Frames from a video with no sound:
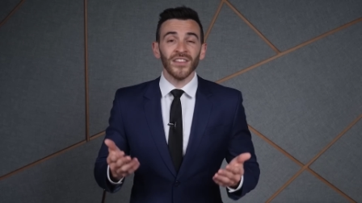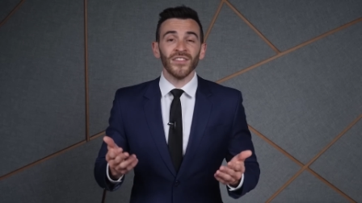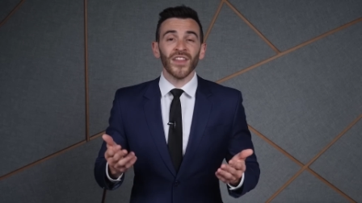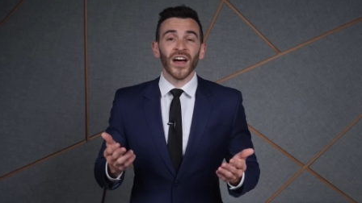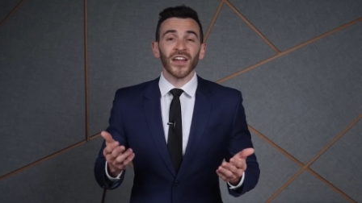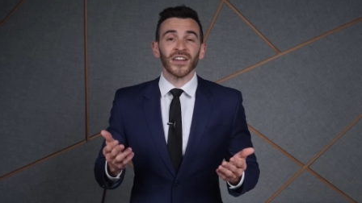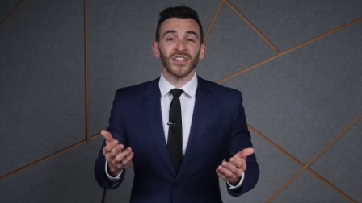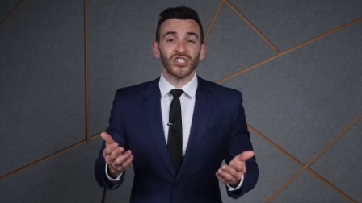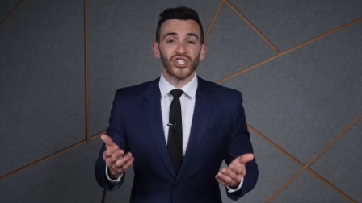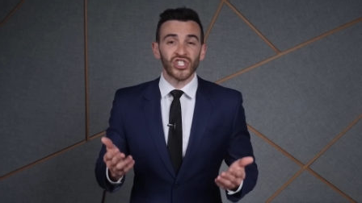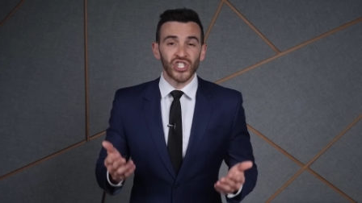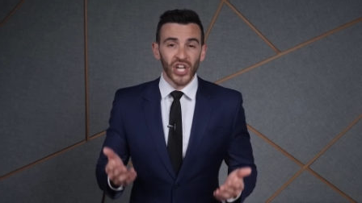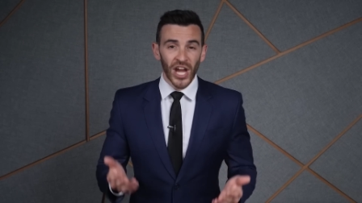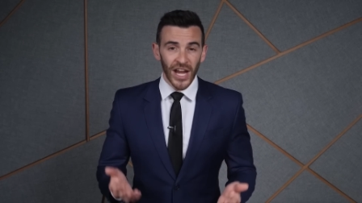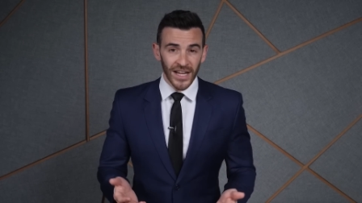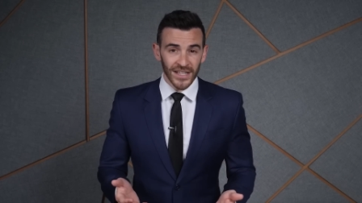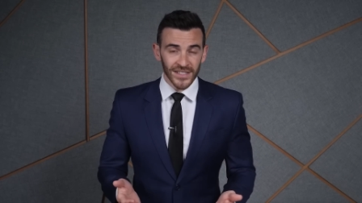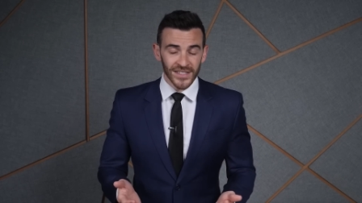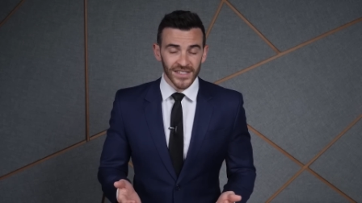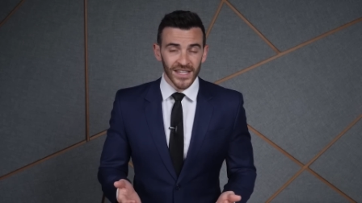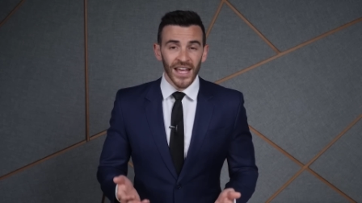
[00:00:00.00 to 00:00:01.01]
Not a
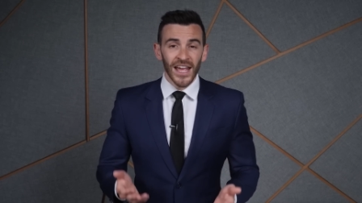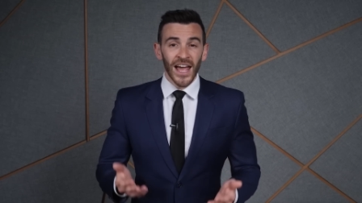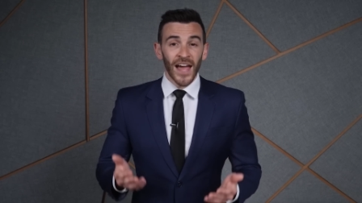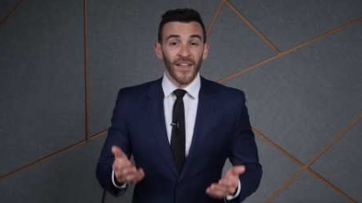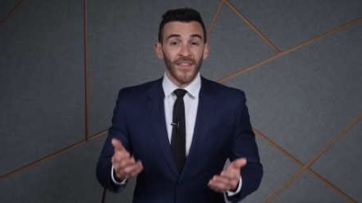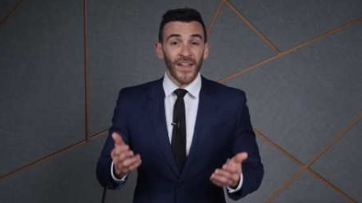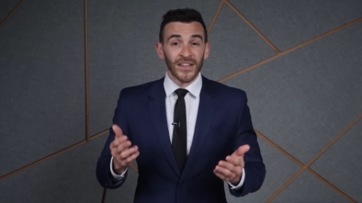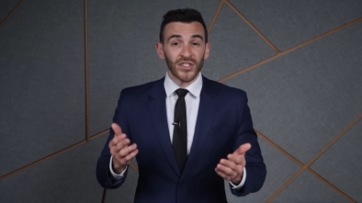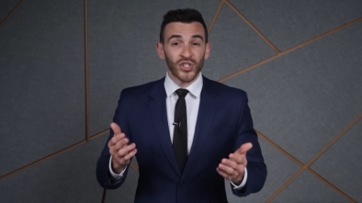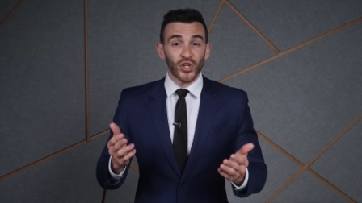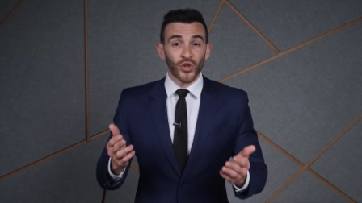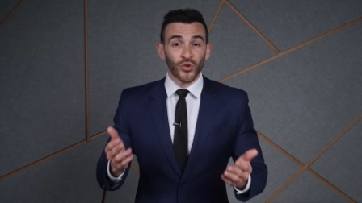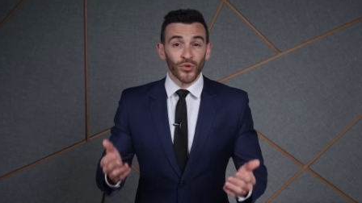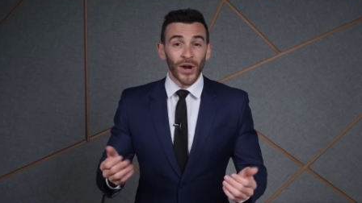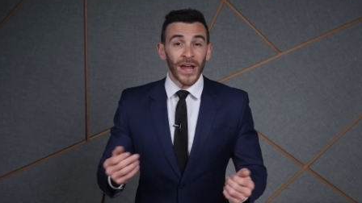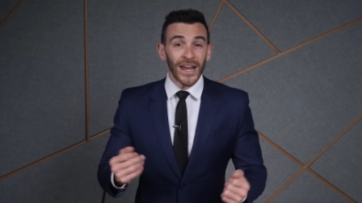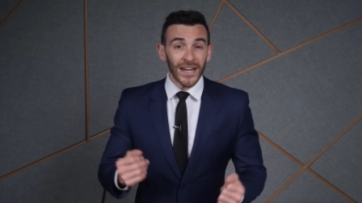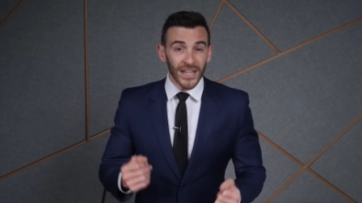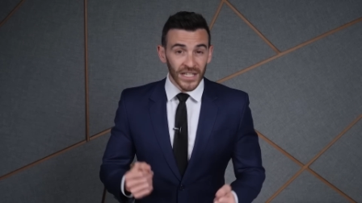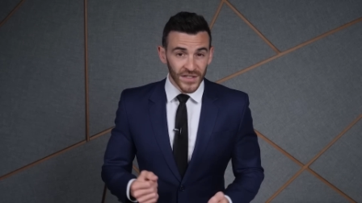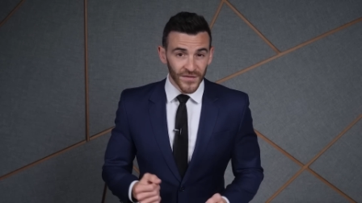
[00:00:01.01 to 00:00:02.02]
chance. And that's
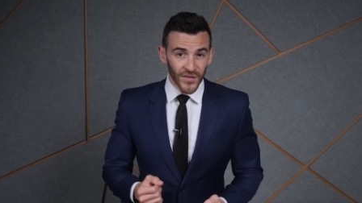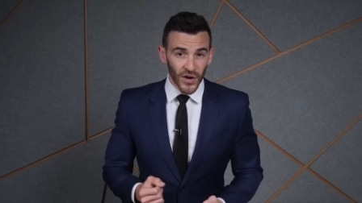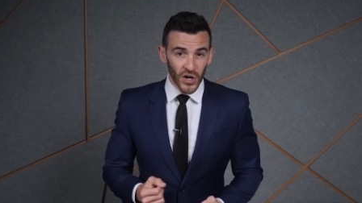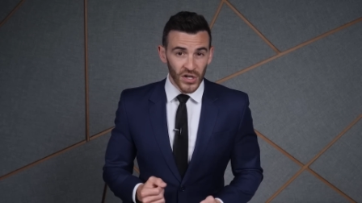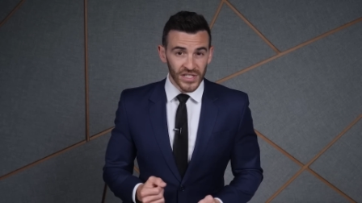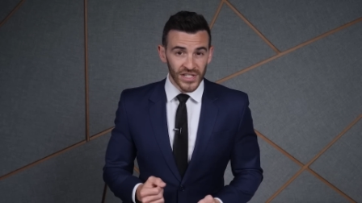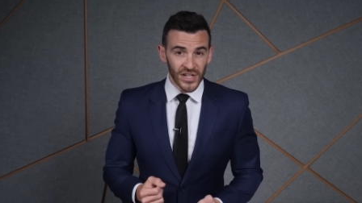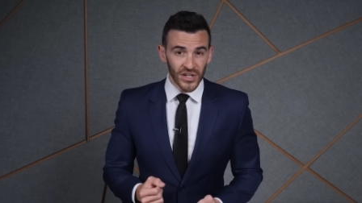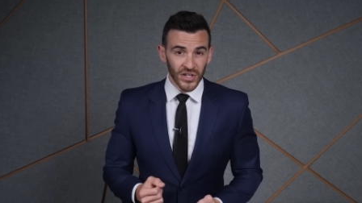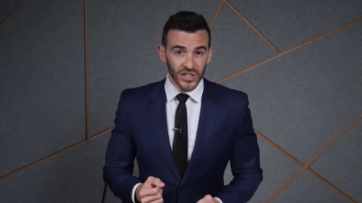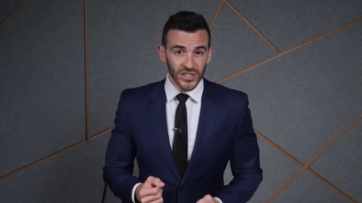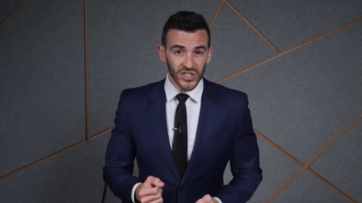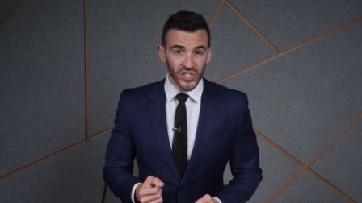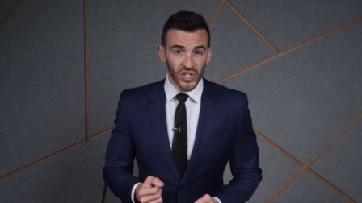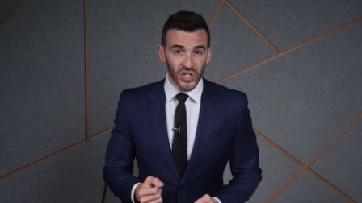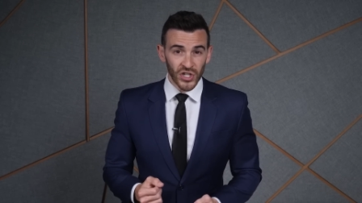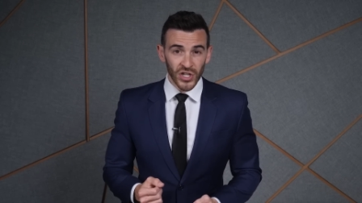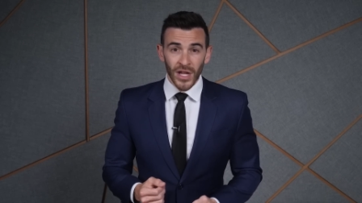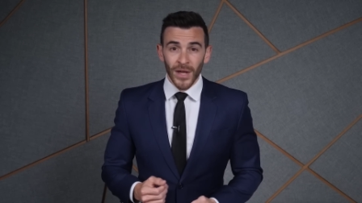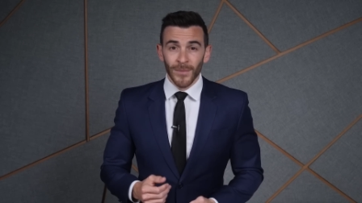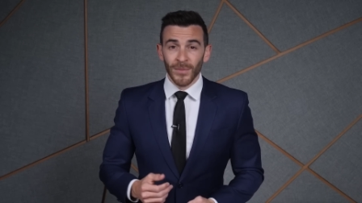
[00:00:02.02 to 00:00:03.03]
great as far as they're
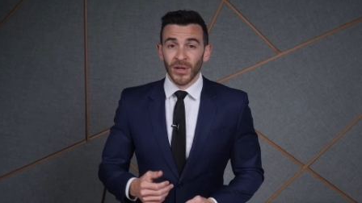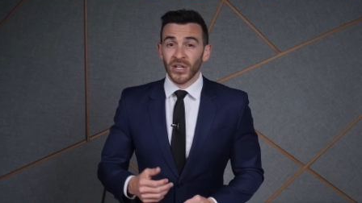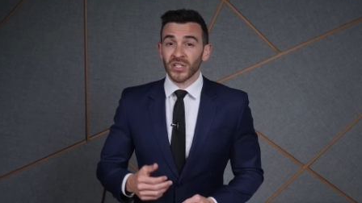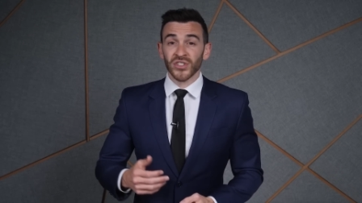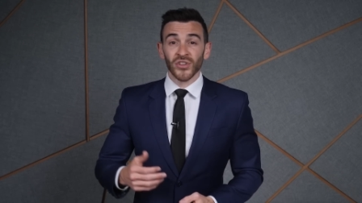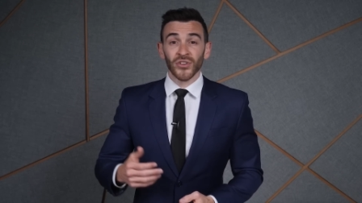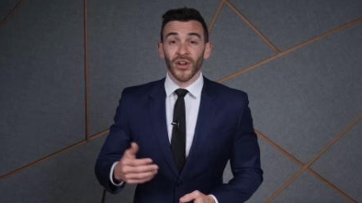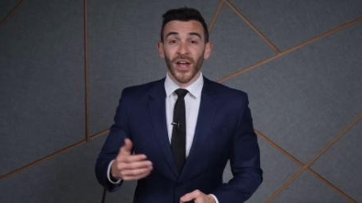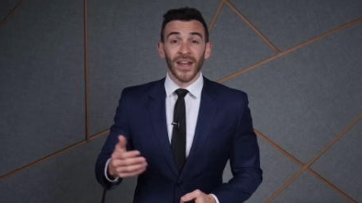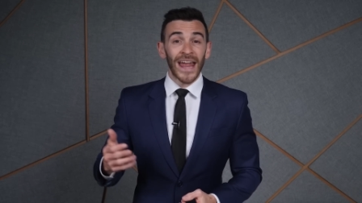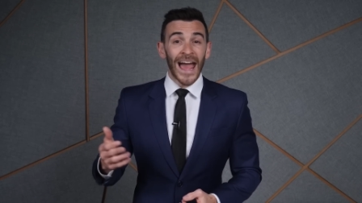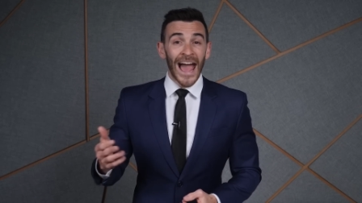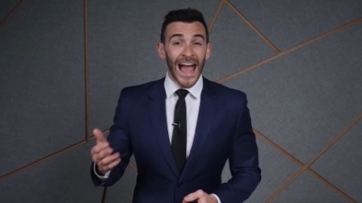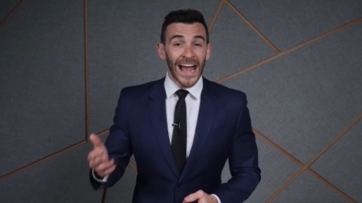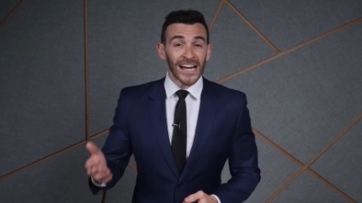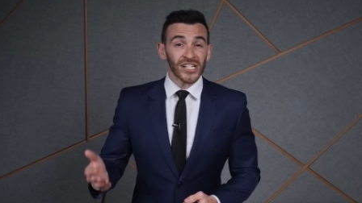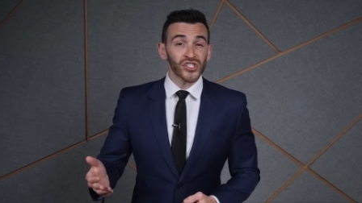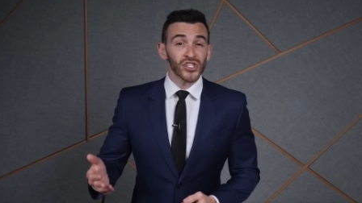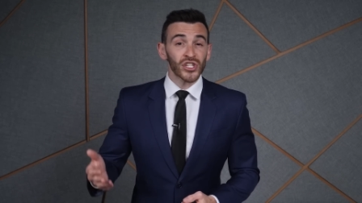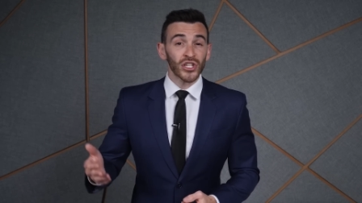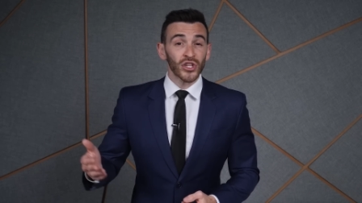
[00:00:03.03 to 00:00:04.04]
concerned because they're not
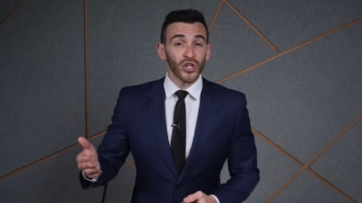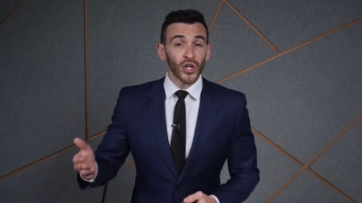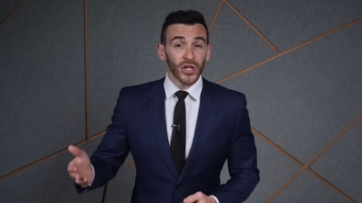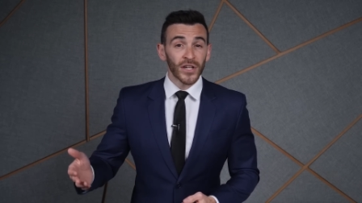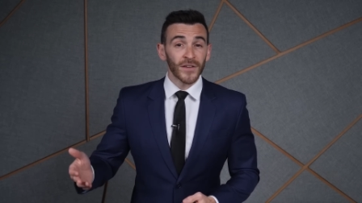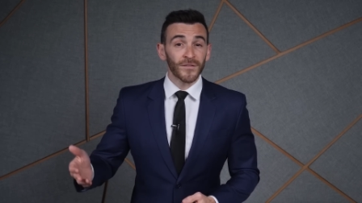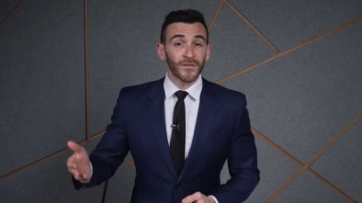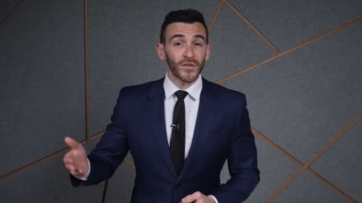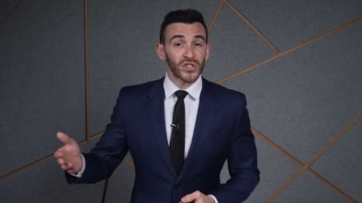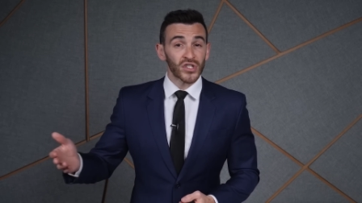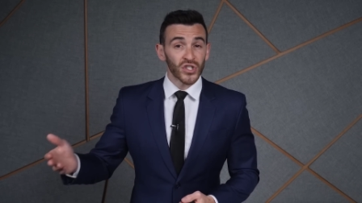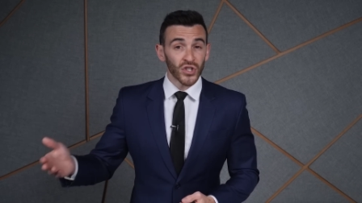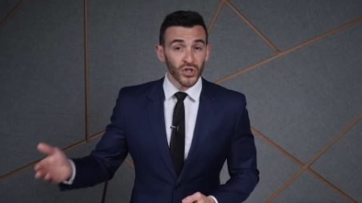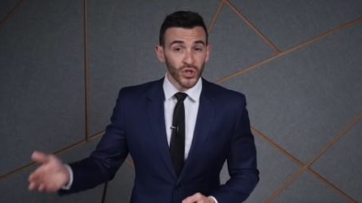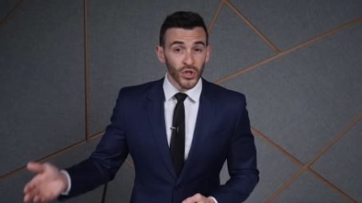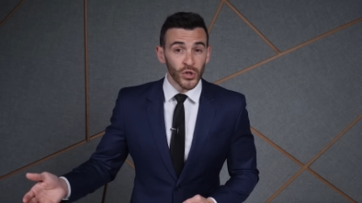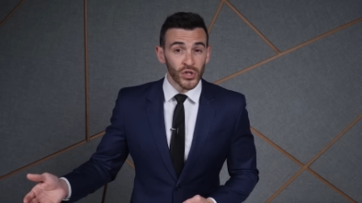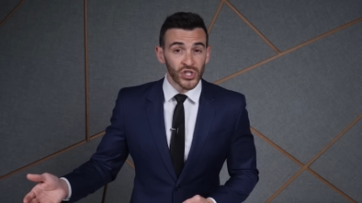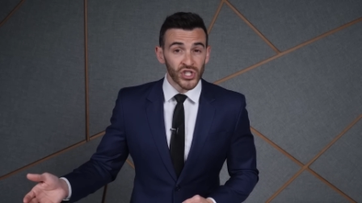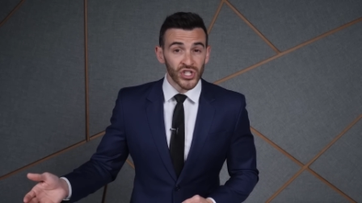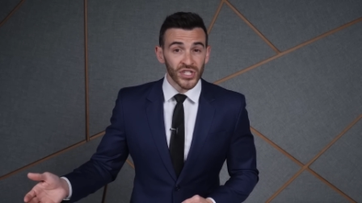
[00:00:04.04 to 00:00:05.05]
actually looking for
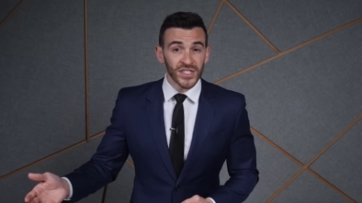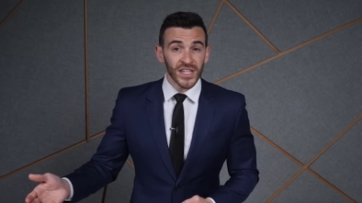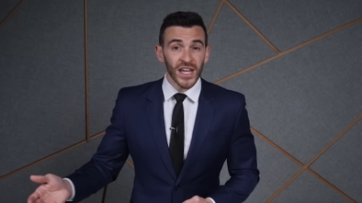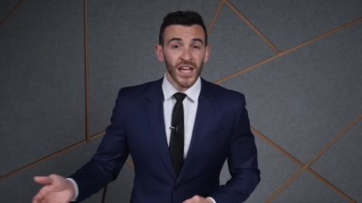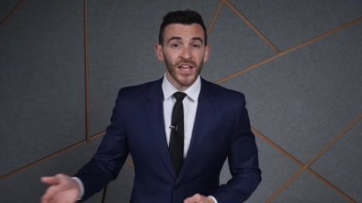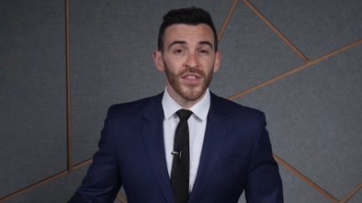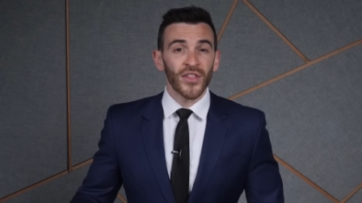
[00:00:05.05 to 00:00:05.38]
solutions,